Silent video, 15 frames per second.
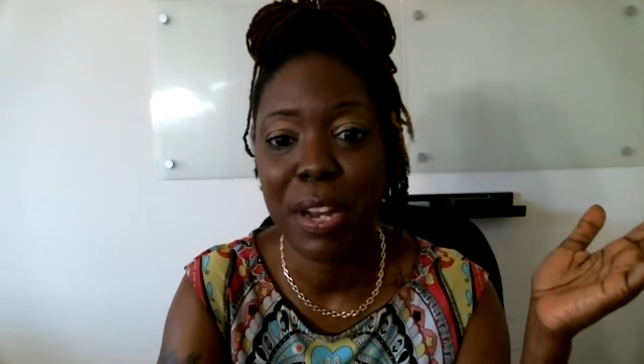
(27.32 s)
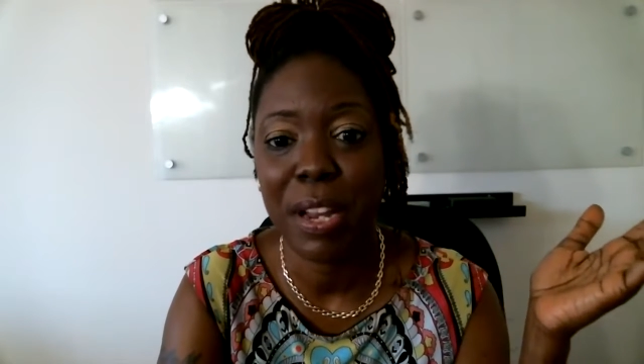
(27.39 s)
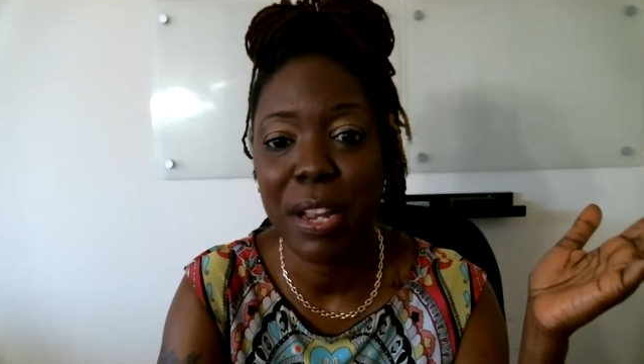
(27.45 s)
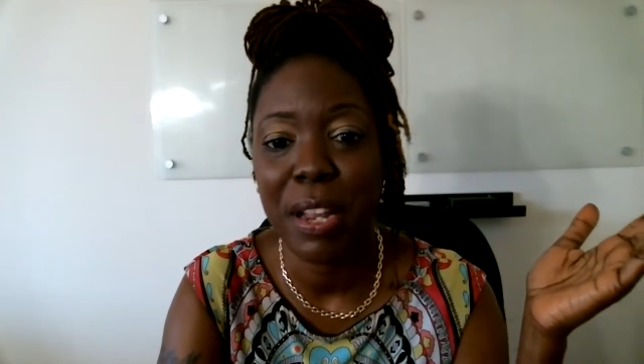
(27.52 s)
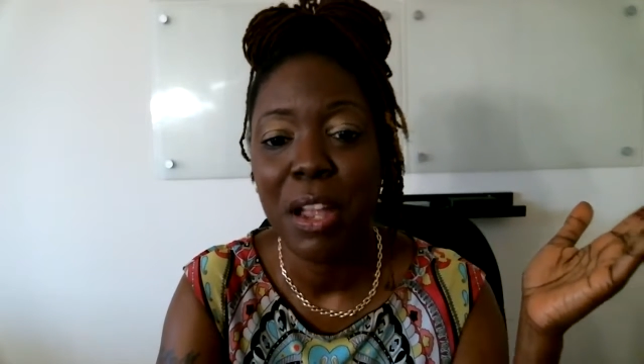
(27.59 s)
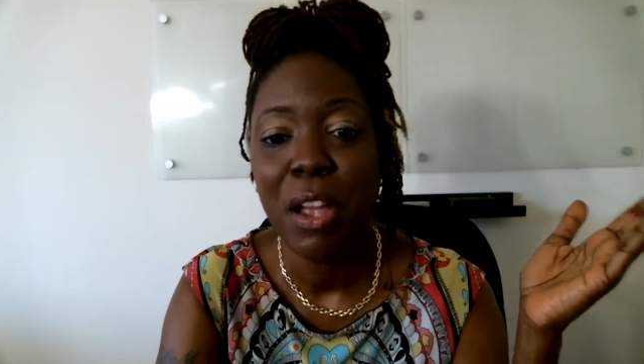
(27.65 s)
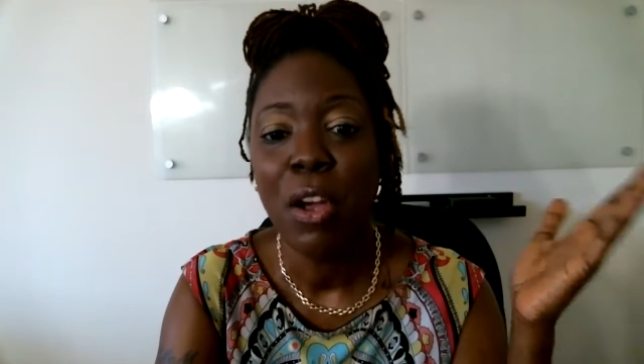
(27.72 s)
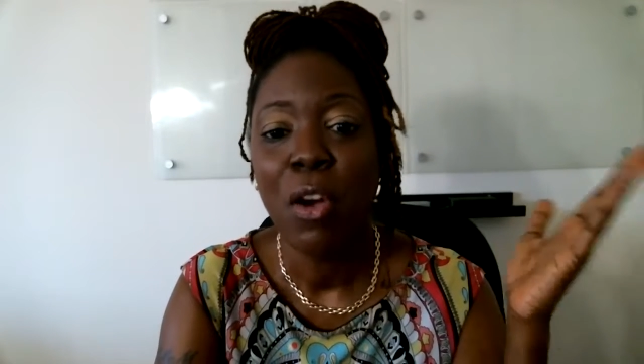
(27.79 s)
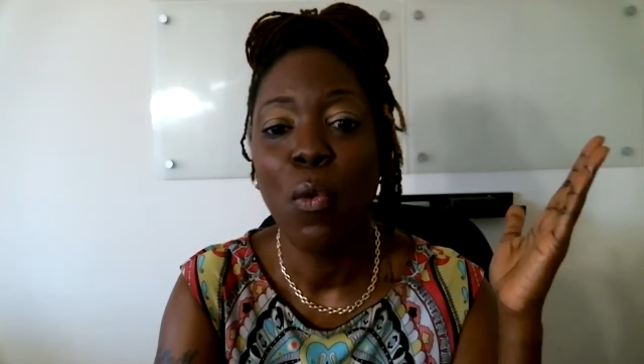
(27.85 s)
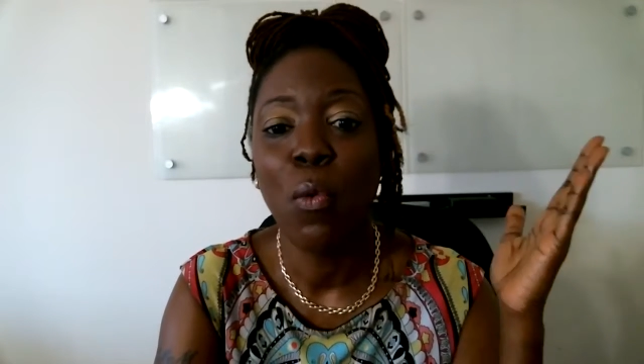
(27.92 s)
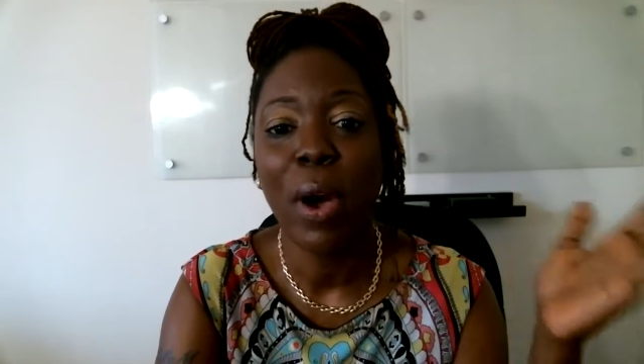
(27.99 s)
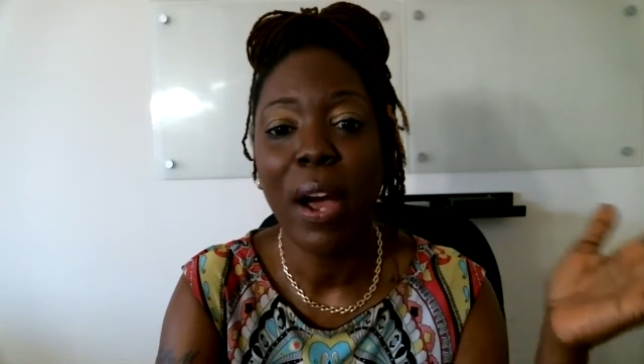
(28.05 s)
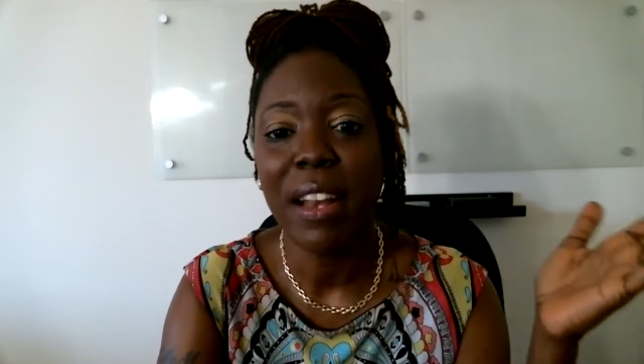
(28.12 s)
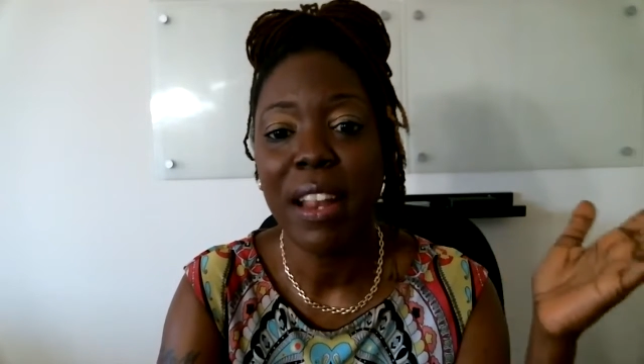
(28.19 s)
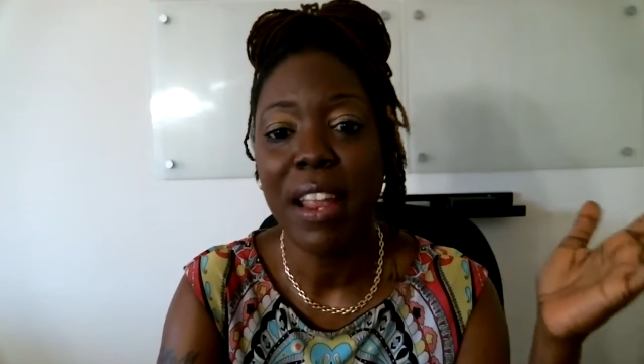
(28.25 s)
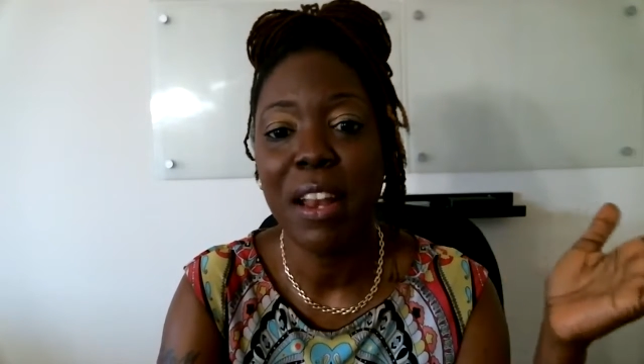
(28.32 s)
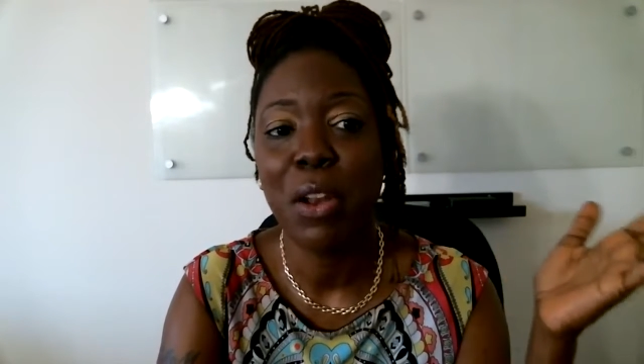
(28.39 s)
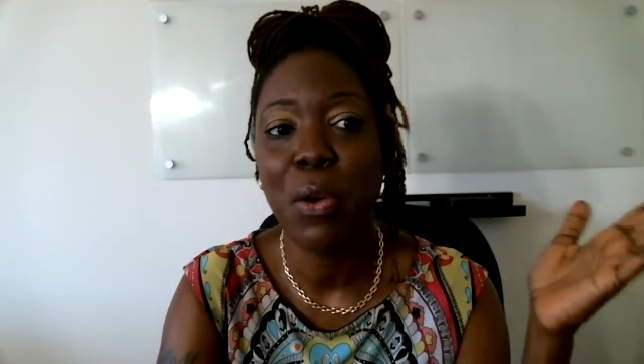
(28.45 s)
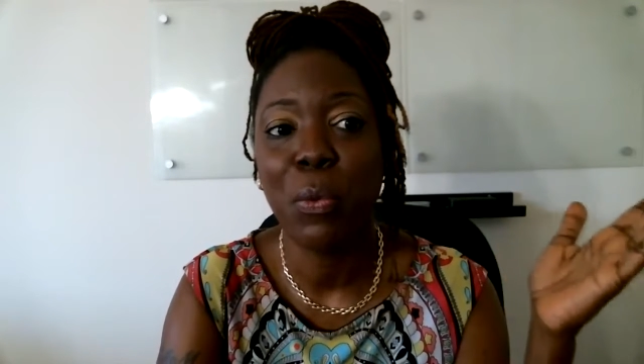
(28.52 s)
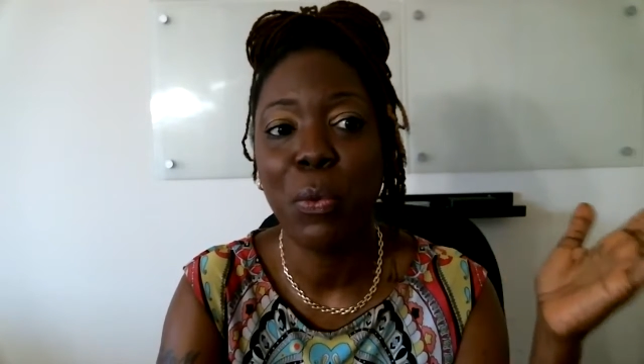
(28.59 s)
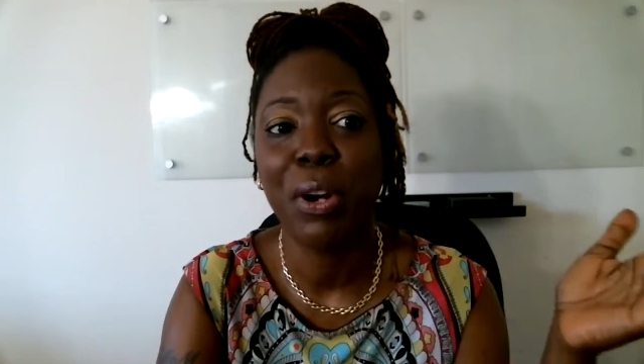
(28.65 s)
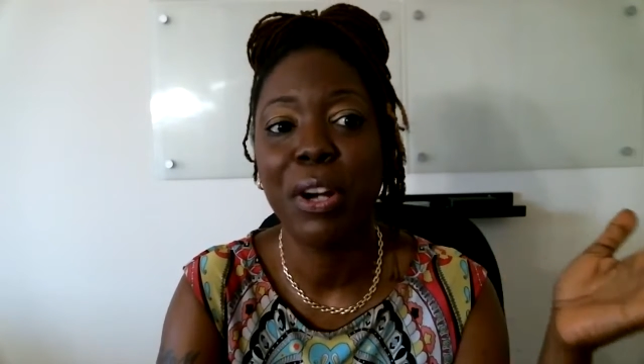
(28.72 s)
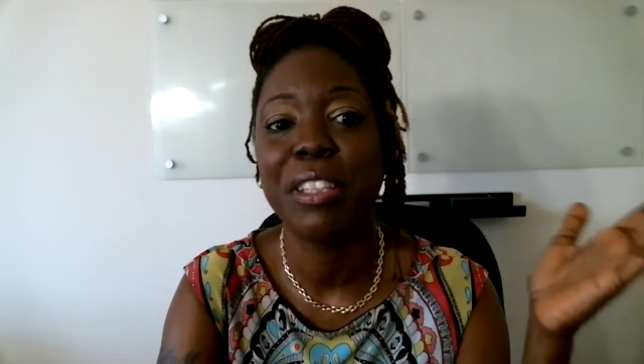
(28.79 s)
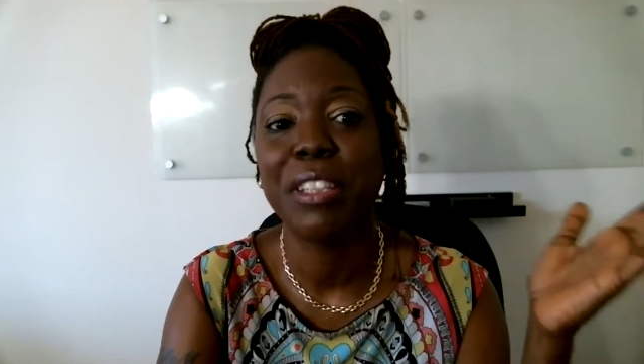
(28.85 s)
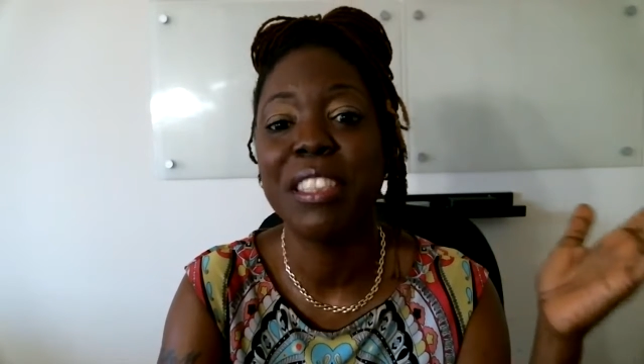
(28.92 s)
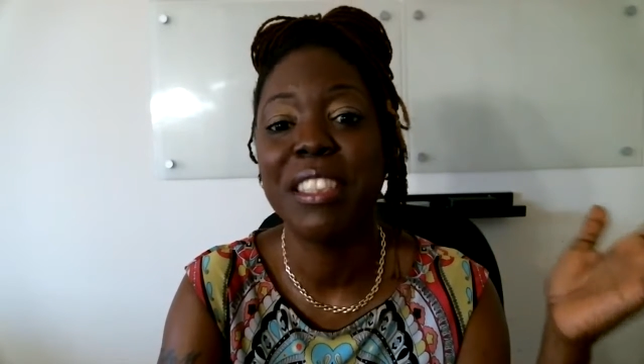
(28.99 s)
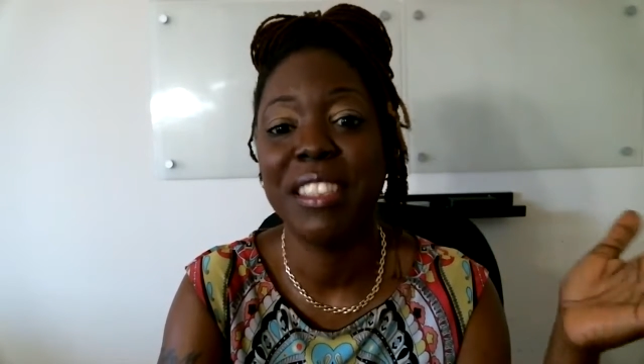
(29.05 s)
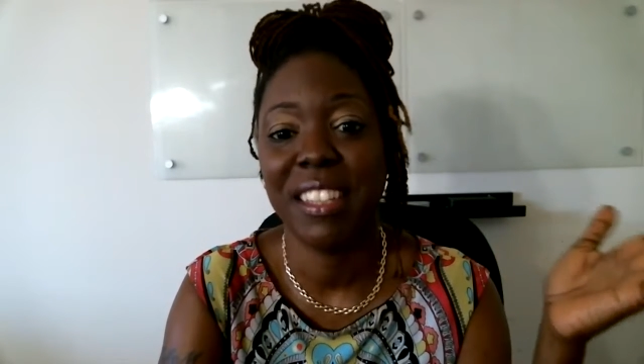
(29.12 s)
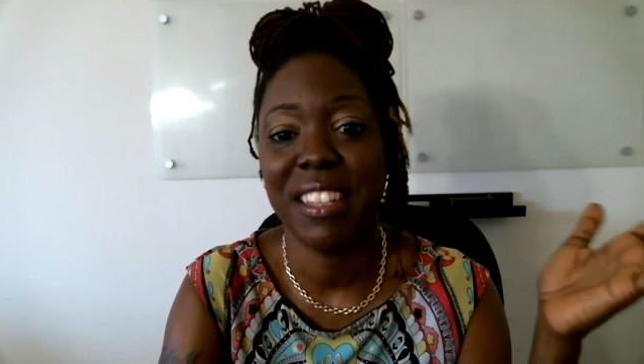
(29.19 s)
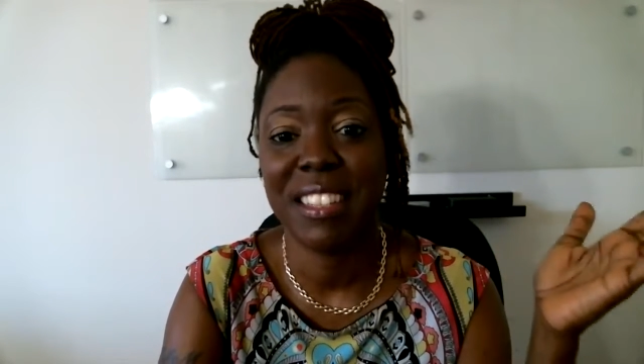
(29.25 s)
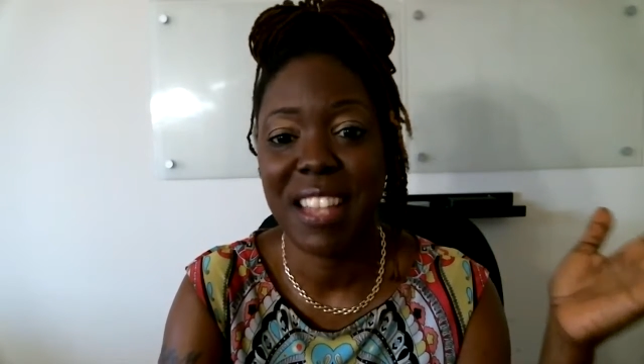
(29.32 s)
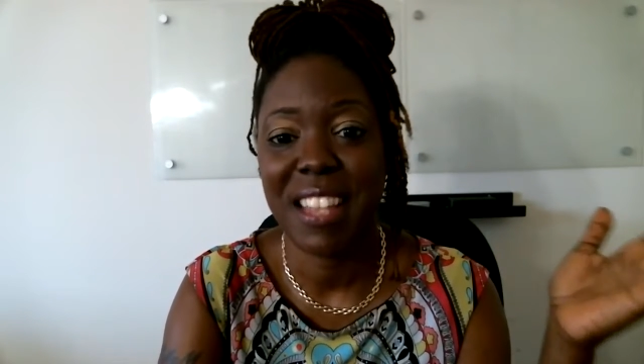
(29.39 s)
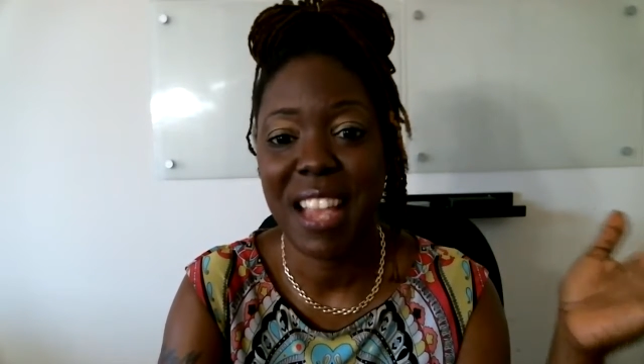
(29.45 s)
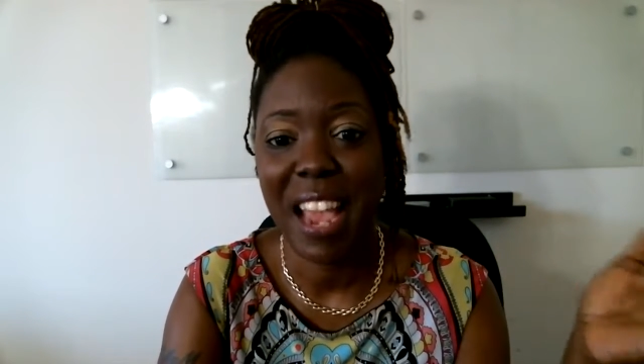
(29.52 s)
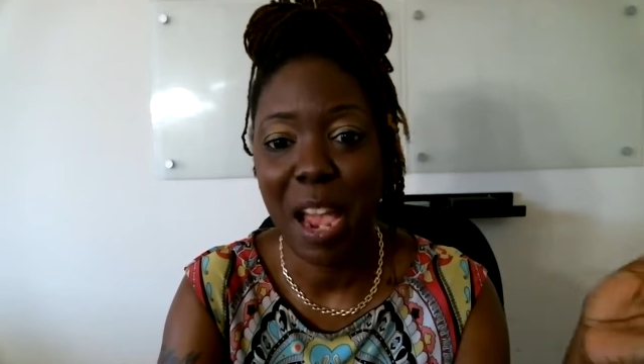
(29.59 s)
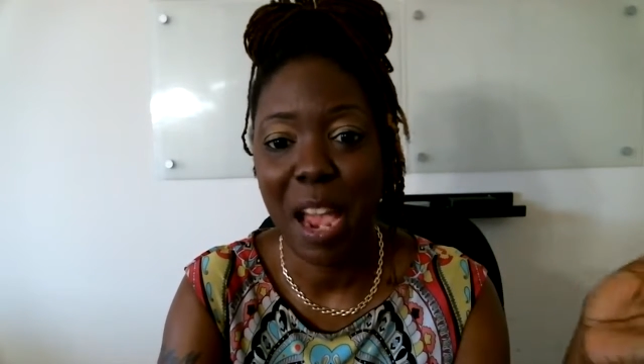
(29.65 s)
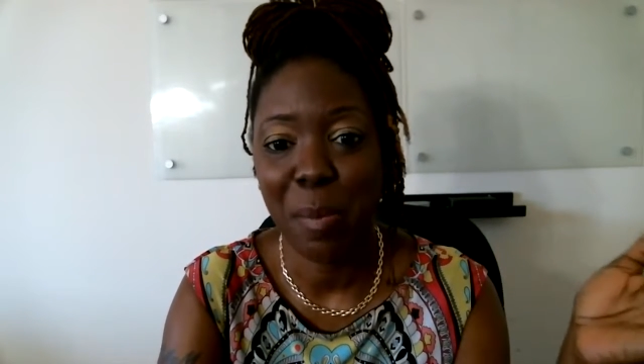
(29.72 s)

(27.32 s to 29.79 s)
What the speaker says: what in the world just happened.